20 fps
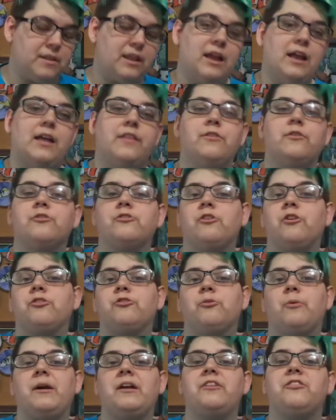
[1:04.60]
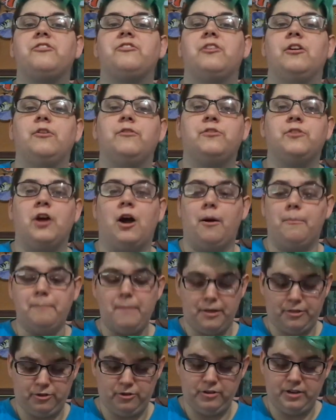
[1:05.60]
And there's also a stove top
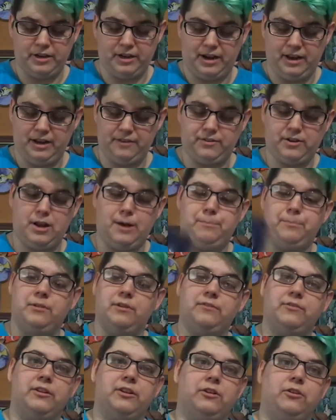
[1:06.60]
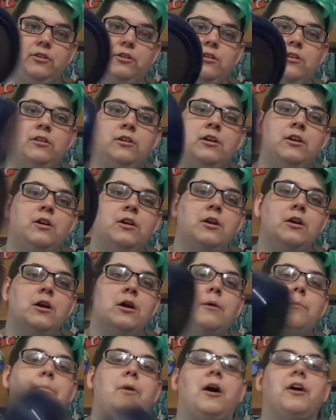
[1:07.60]
method, and I have a couple of little
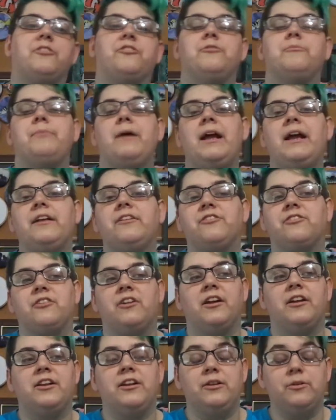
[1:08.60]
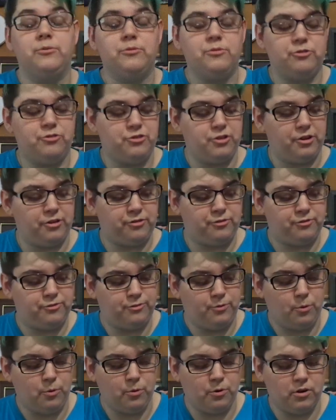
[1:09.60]
pots and pans that I use just
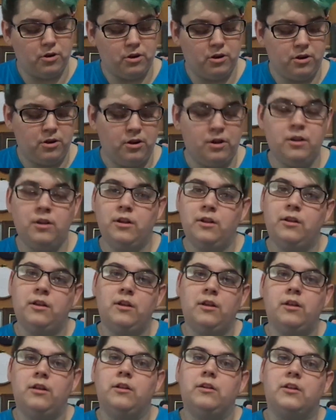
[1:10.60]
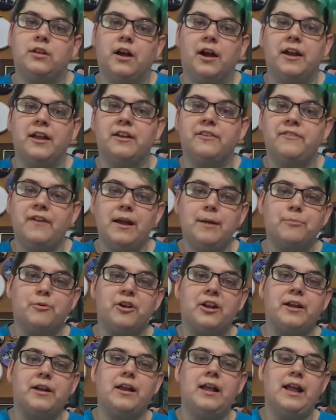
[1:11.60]
for dyeing
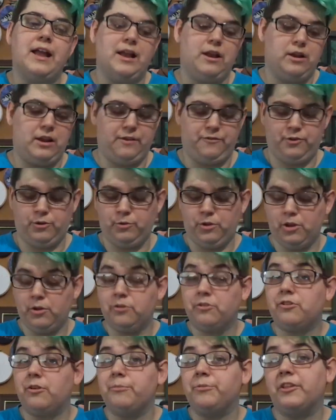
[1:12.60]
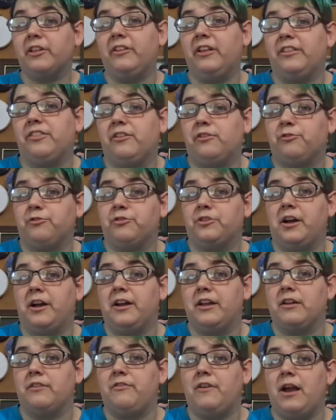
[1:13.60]
fabric. And if you use something like this for
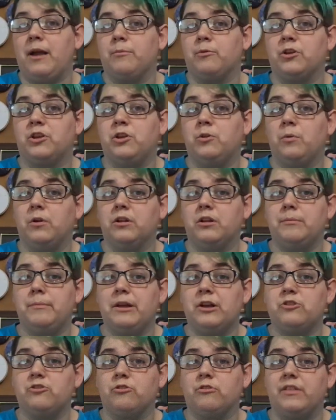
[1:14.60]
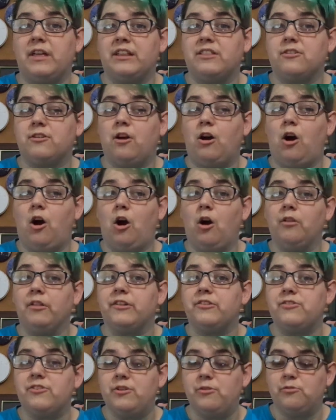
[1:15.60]
dyeing fabric, you want to make sure that's all
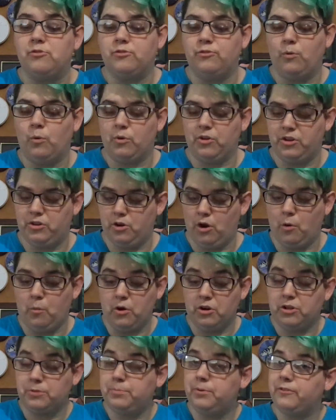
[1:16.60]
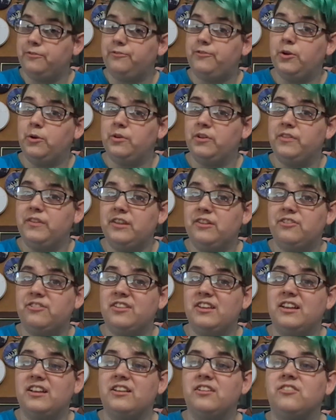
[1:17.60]
it's used for. You don't want to put food in these
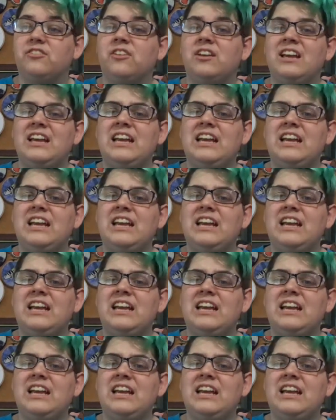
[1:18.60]
things.